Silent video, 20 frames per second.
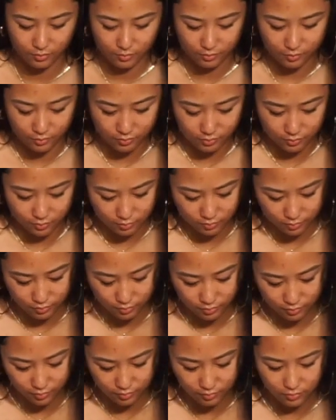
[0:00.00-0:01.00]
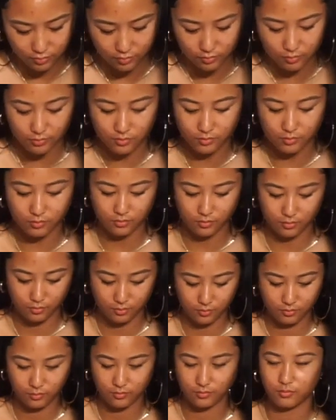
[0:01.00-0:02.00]

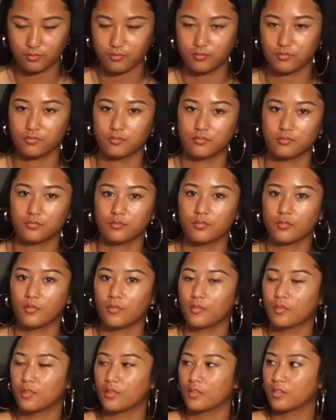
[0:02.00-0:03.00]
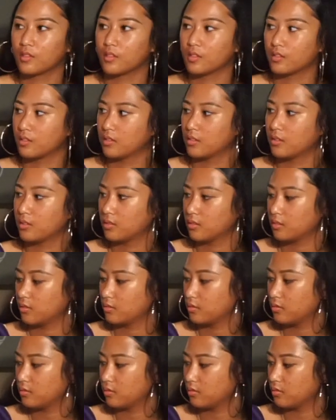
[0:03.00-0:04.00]

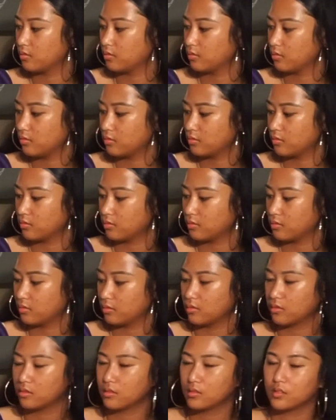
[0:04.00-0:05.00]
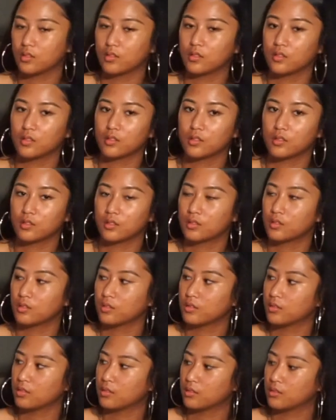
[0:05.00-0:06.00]

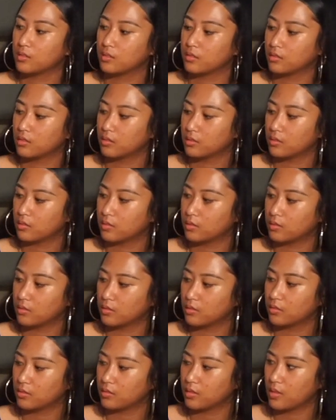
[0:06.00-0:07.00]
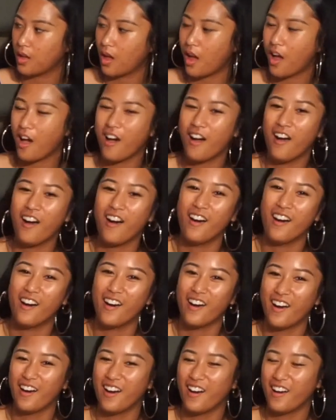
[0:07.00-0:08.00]
No words are spoken by the person on screen.